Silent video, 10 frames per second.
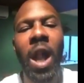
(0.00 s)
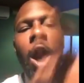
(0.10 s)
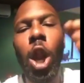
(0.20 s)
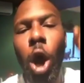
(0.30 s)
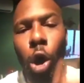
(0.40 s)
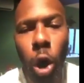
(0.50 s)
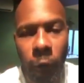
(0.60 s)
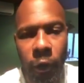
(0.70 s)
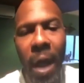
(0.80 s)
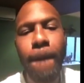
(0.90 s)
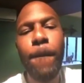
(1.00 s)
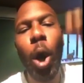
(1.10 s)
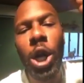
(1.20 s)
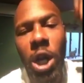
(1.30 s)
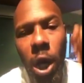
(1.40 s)
lock off,
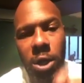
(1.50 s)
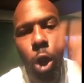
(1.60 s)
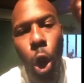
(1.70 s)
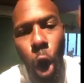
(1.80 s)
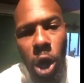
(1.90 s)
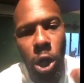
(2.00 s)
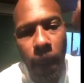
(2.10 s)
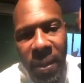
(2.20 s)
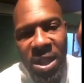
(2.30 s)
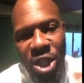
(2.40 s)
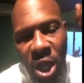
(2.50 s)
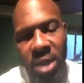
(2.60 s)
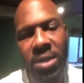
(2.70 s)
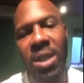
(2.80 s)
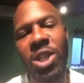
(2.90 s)
boycott all
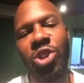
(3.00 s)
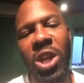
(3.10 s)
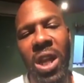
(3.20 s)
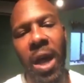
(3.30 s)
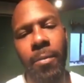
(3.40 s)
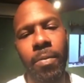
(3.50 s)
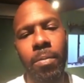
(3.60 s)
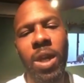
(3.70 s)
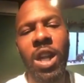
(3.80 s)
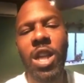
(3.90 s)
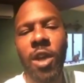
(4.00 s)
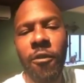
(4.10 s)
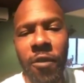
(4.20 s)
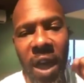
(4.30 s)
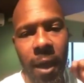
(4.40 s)
competitions in Trinidad because they're not
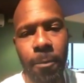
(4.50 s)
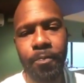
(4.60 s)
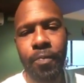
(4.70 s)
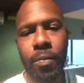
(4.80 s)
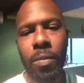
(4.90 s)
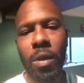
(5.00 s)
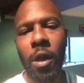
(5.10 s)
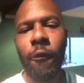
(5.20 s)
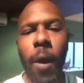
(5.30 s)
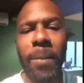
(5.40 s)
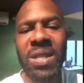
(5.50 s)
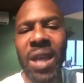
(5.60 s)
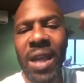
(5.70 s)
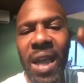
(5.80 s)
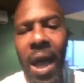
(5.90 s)
fair. From
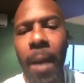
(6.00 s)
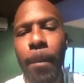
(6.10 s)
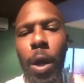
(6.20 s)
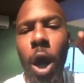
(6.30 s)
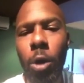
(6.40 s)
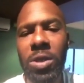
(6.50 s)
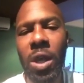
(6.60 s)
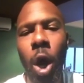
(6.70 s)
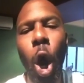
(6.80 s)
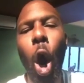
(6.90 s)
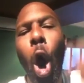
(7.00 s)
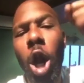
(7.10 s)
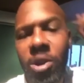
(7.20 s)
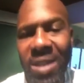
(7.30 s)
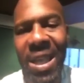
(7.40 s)
Mr. Killer, pull out, all
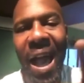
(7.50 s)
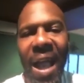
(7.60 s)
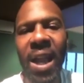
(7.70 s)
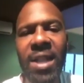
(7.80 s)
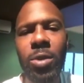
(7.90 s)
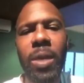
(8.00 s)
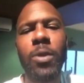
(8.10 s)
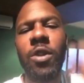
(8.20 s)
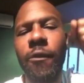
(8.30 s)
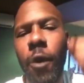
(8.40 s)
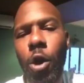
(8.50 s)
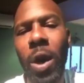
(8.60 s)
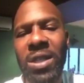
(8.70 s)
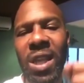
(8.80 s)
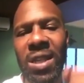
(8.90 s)
US islands were supposed to follow
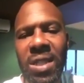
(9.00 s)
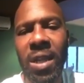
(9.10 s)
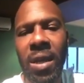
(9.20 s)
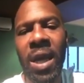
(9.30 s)
and say, listen,